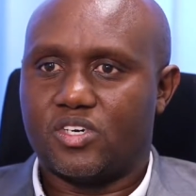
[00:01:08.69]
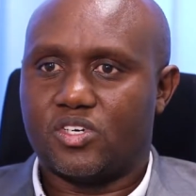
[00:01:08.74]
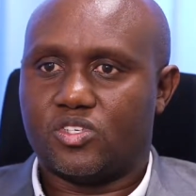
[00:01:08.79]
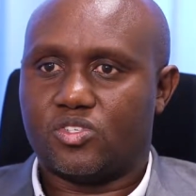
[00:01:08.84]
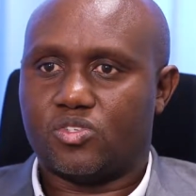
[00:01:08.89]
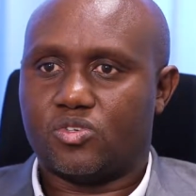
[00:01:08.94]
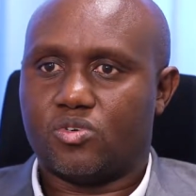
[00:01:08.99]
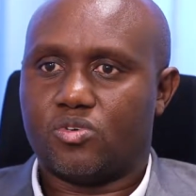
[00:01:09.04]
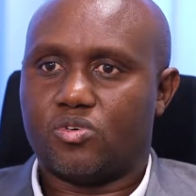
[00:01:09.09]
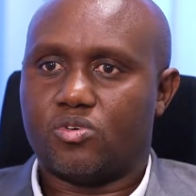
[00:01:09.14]

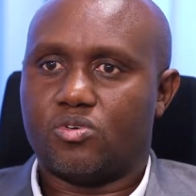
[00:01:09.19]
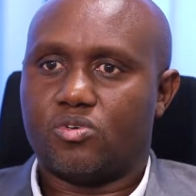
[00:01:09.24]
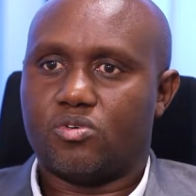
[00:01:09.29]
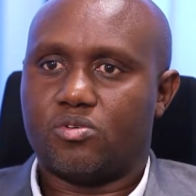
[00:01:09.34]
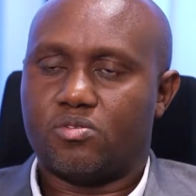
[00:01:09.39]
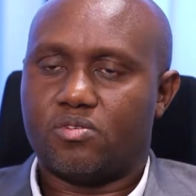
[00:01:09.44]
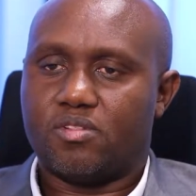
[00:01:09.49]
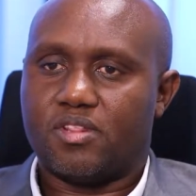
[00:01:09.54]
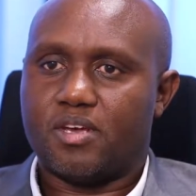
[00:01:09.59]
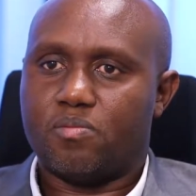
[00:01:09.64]

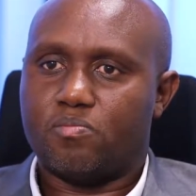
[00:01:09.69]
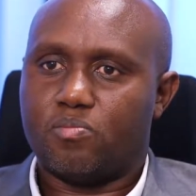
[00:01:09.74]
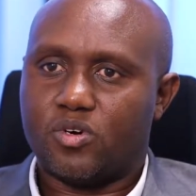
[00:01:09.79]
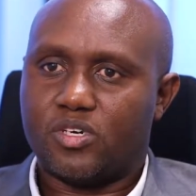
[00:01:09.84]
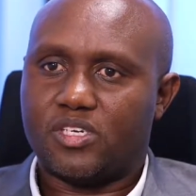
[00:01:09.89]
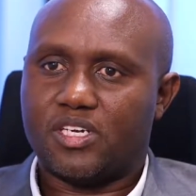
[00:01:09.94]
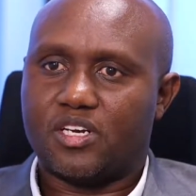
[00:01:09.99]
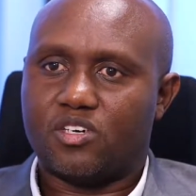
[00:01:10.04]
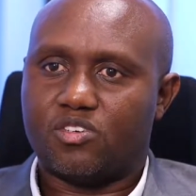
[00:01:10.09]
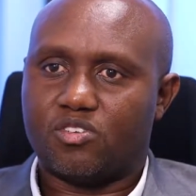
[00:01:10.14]
So the
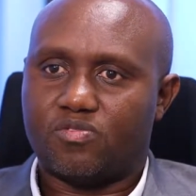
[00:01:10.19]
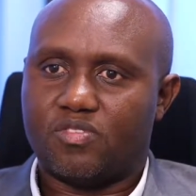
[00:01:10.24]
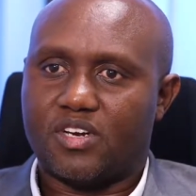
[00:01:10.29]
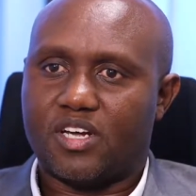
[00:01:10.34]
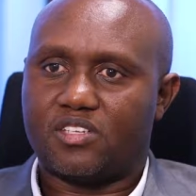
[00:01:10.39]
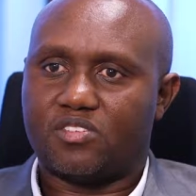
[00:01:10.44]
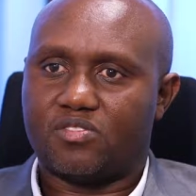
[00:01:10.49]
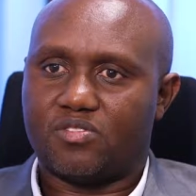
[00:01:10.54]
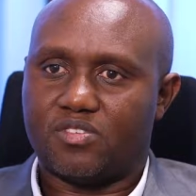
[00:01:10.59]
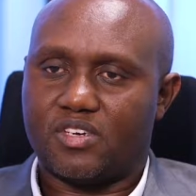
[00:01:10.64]
importance of
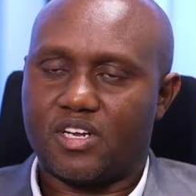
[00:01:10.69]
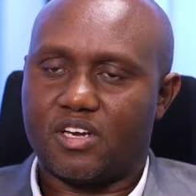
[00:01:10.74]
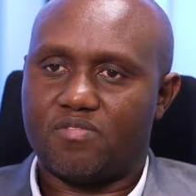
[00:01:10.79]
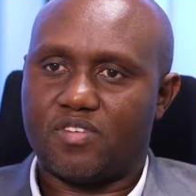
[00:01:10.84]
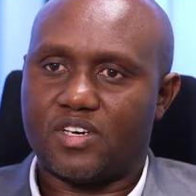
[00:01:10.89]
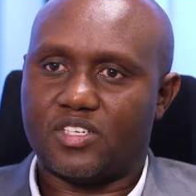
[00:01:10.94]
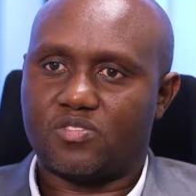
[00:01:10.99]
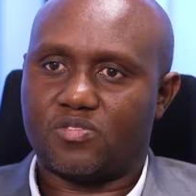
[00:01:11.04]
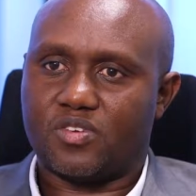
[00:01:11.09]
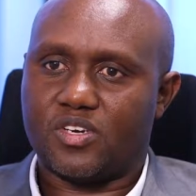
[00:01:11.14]

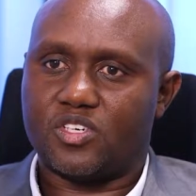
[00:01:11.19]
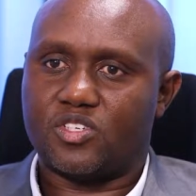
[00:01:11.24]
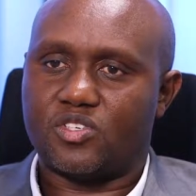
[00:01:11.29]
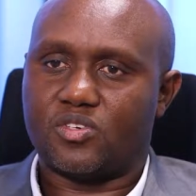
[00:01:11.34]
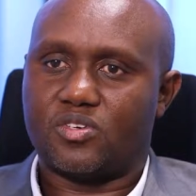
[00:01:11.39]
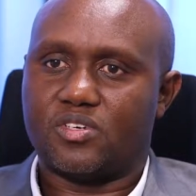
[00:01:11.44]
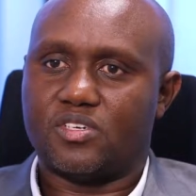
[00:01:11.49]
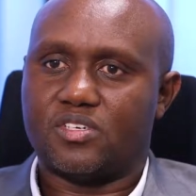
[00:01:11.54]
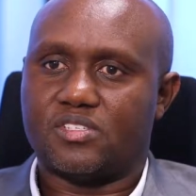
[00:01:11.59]
diversification